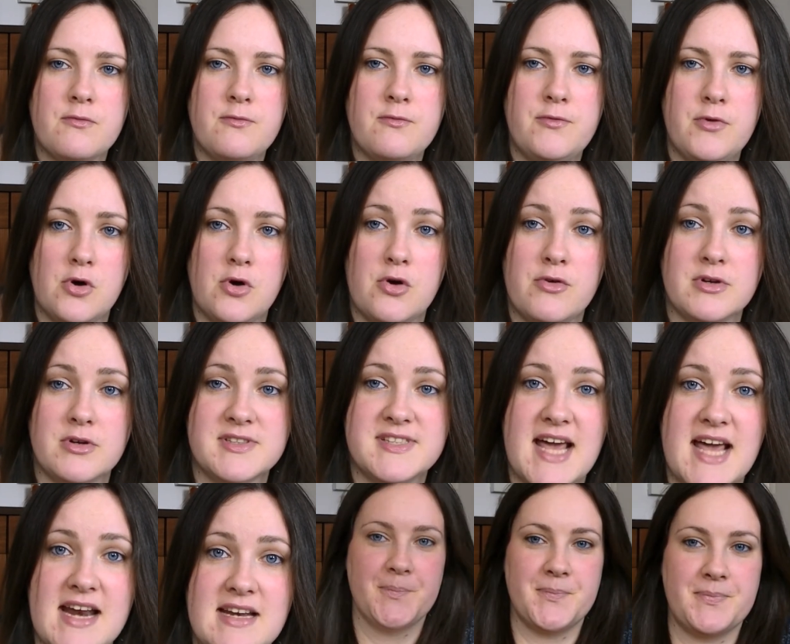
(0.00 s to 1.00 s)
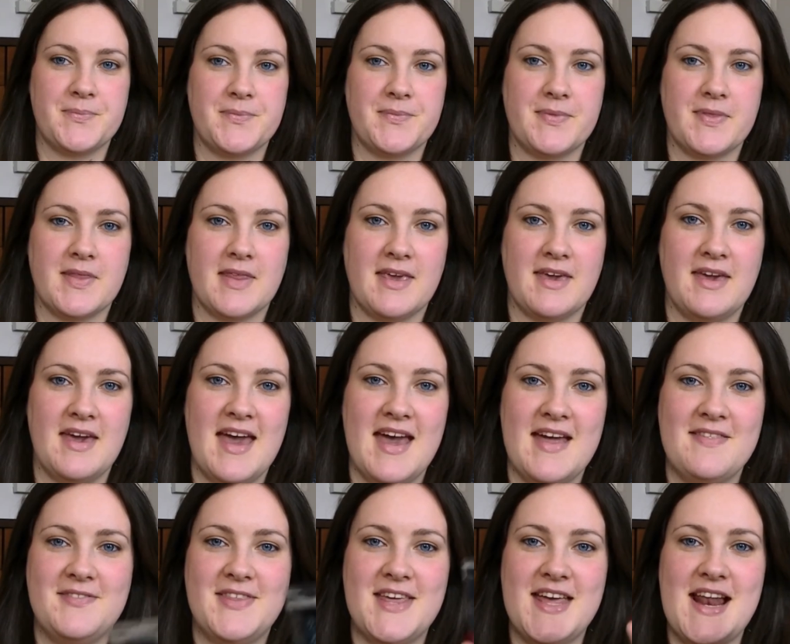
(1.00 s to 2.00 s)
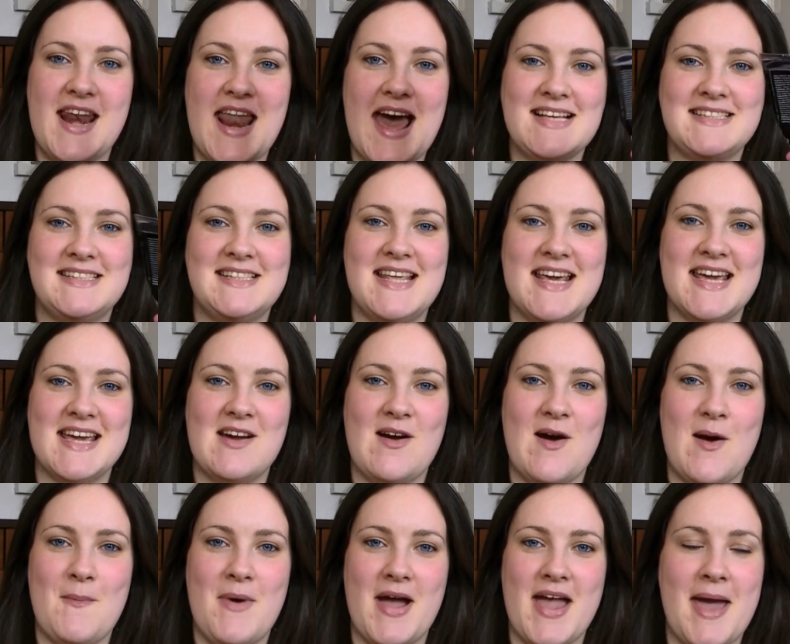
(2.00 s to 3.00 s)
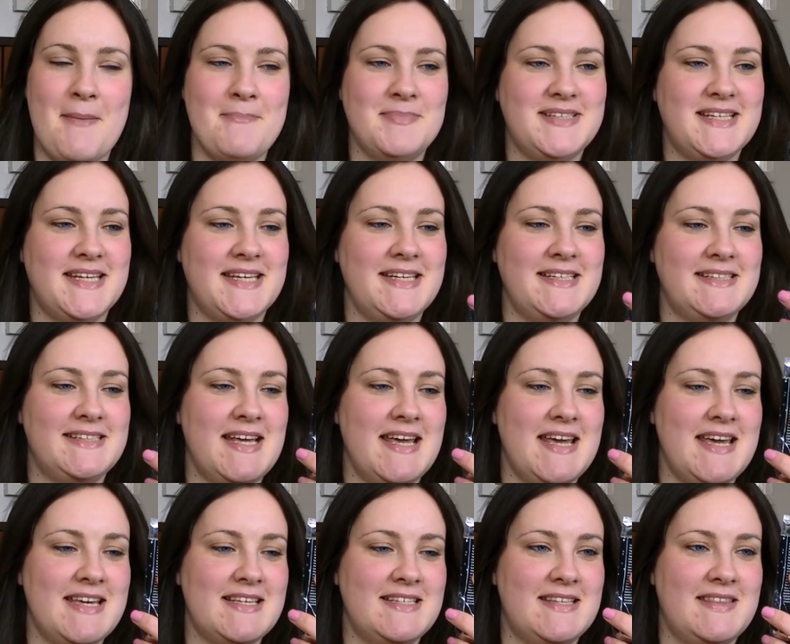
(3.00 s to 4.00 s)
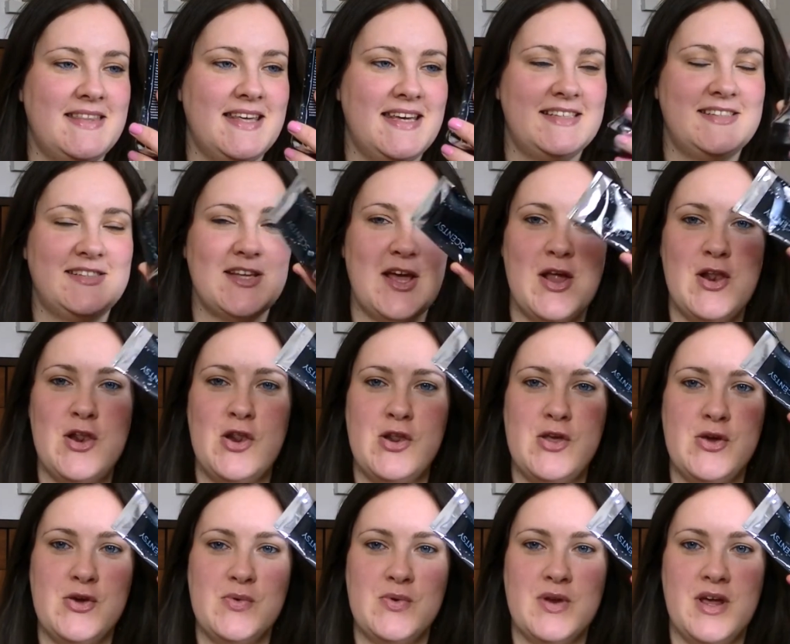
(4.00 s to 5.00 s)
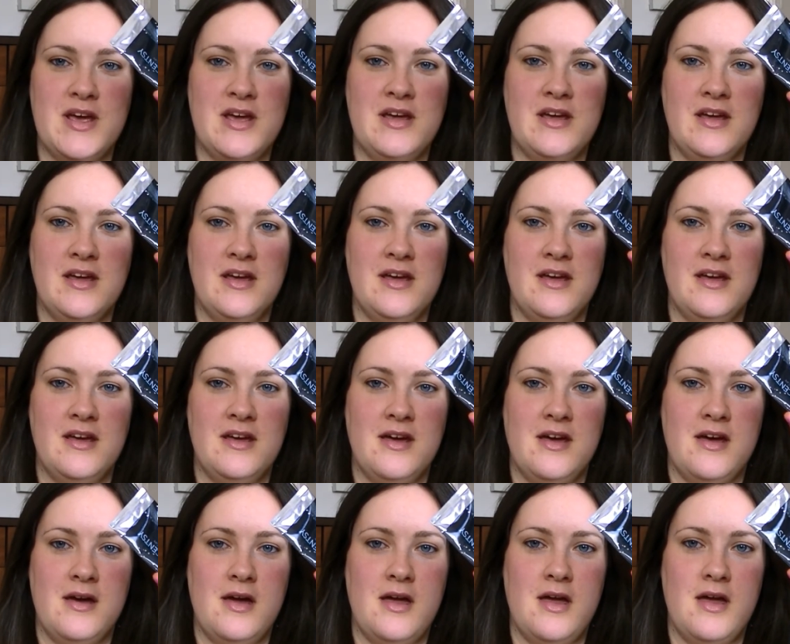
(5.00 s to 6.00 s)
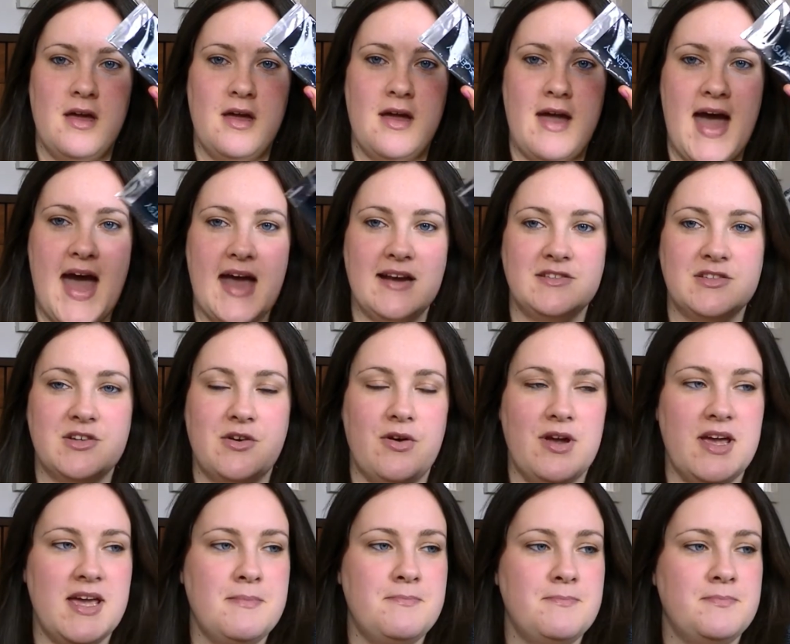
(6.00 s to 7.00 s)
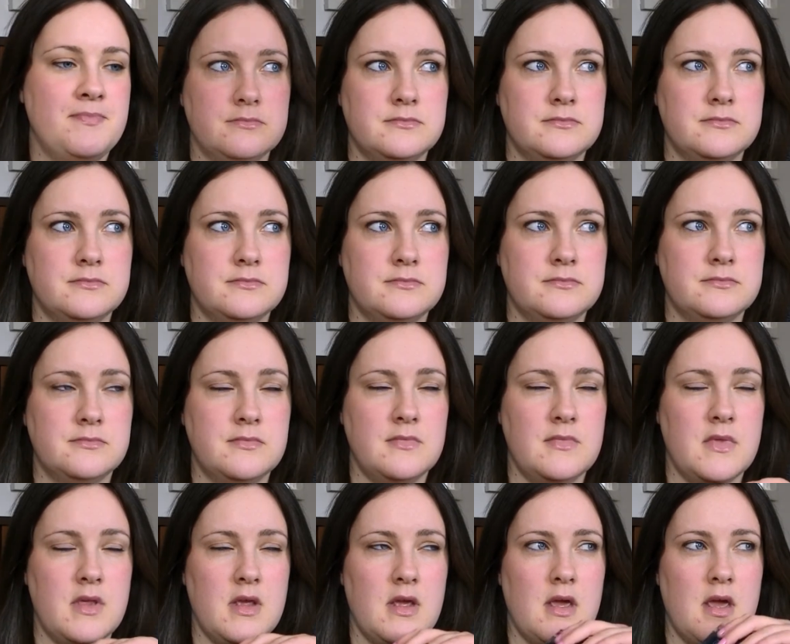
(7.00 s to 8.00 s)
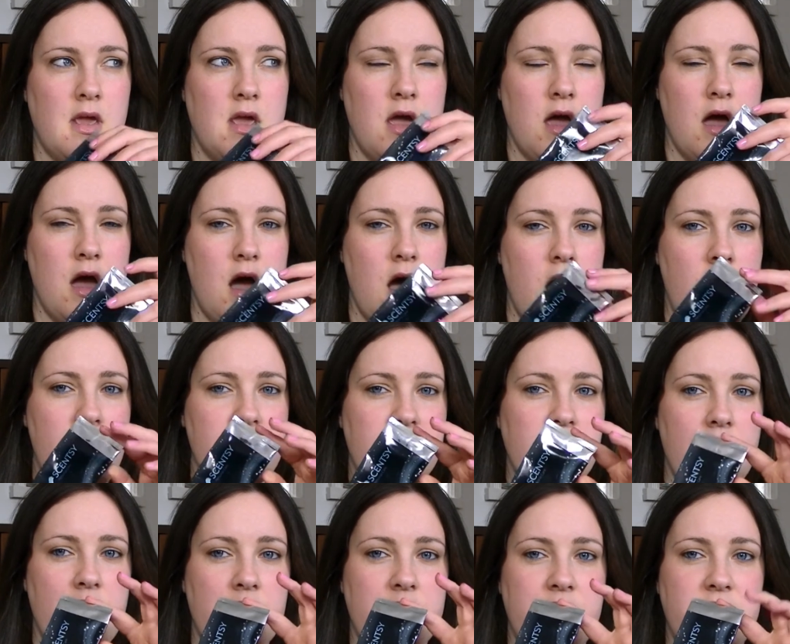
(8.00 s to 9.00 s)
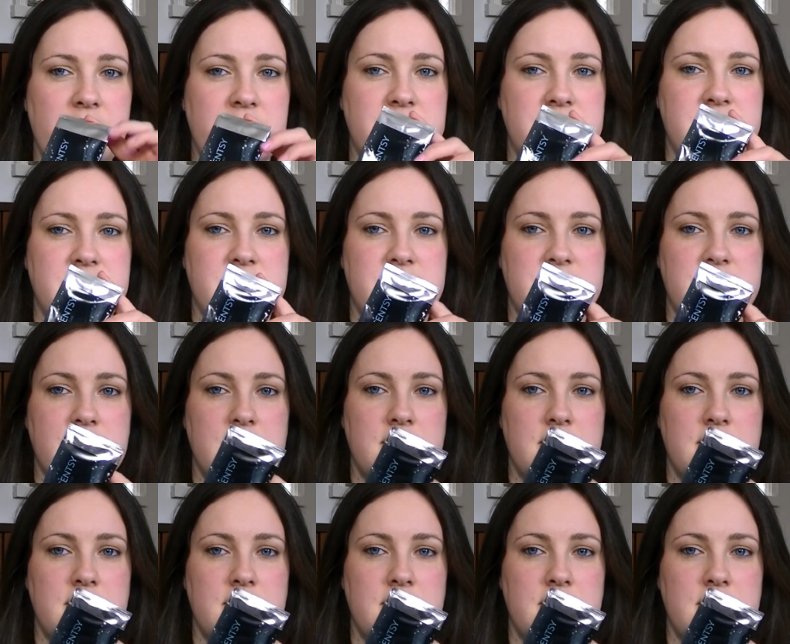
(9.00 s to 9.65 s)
floral scent. The last thing on my empties is this Luna hand cream. I got this